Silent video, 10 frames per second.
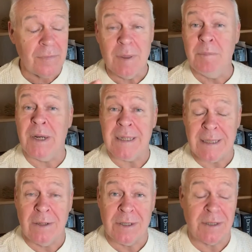But it
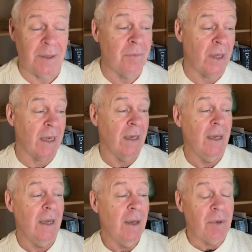tells us something.
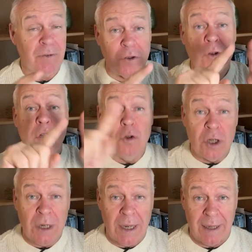But if you
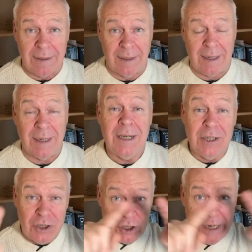look at the
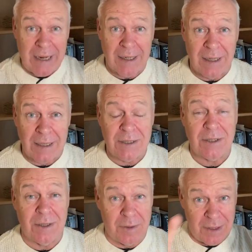
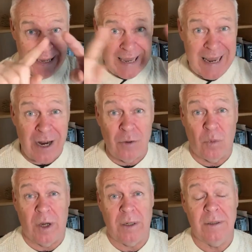checklist, the hair
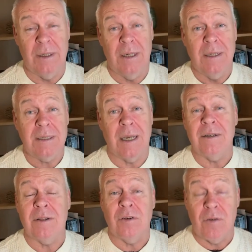one, certainly
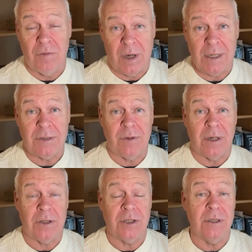the revised
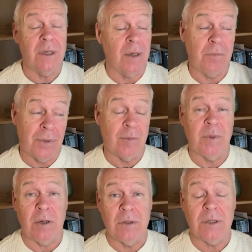version, and
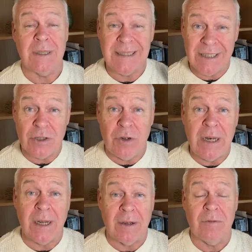probably also the
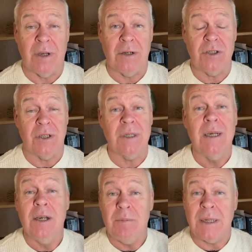screening version,
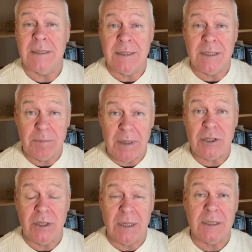my
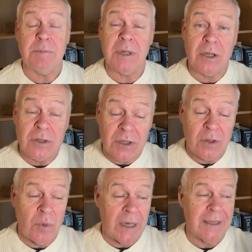suspicion is because of the
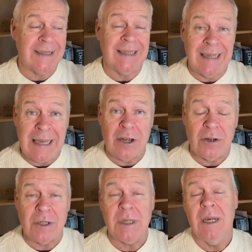way it's
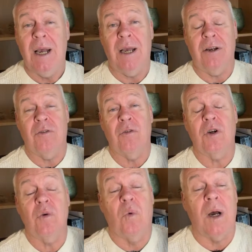geared and it
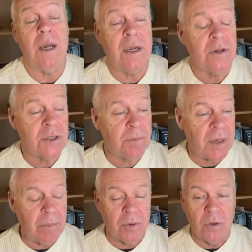requires
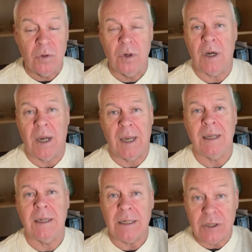people who are
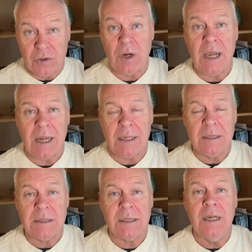highly
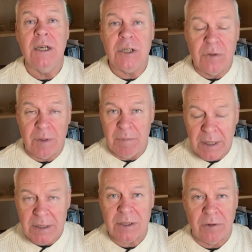trained to
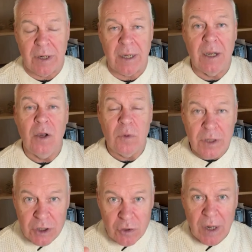administer it, what they're
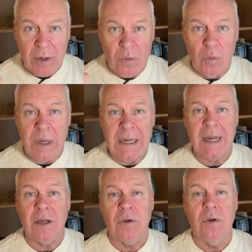trying to weed
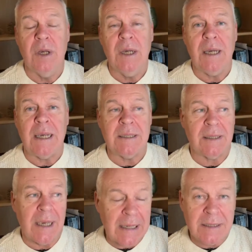out
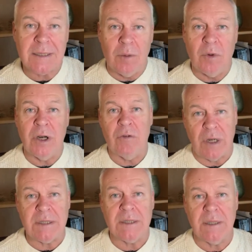is someone a
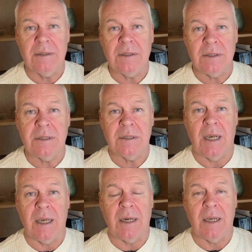risk to
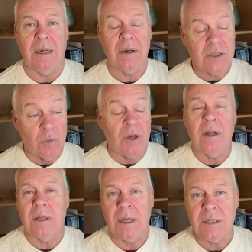society? That's one of the
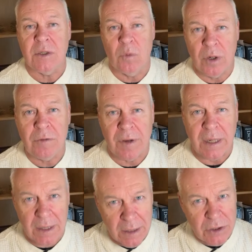things they want to
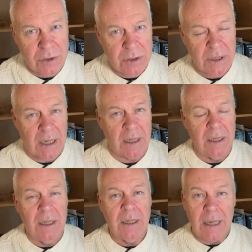find, I should say.
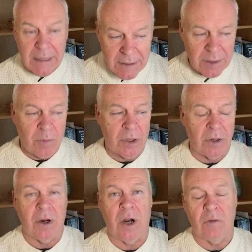Is someone
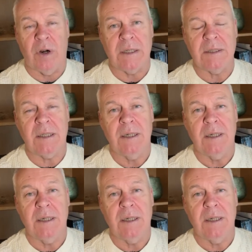a risk?